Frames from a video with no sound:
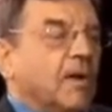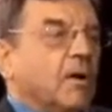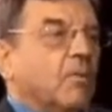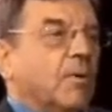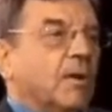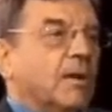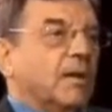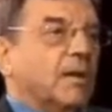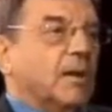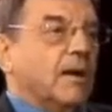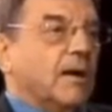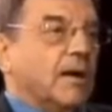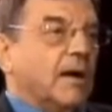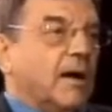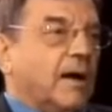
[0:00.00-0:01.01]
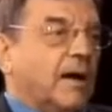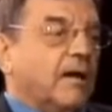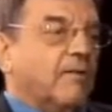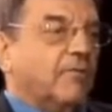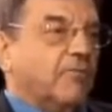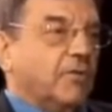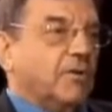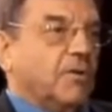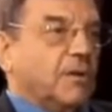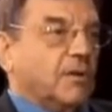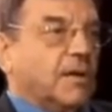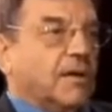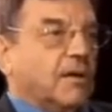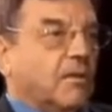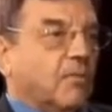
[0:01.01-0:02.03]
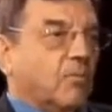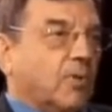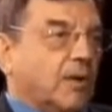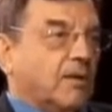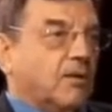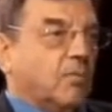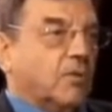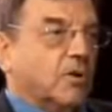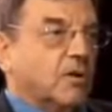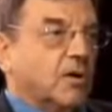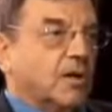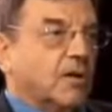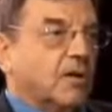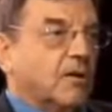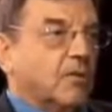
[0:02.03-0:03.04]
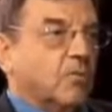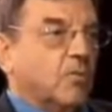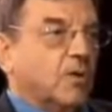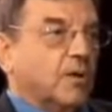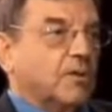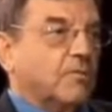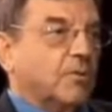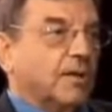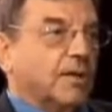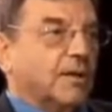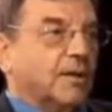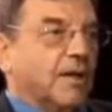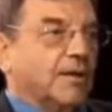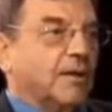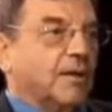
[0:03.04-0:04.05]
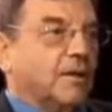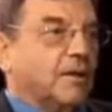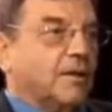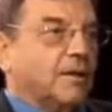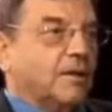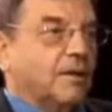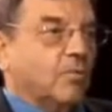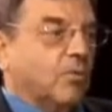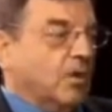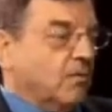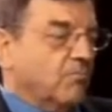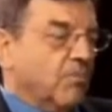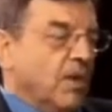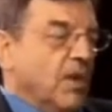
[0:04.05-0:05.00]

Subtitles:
When I first went to work on Wall Street in 1961,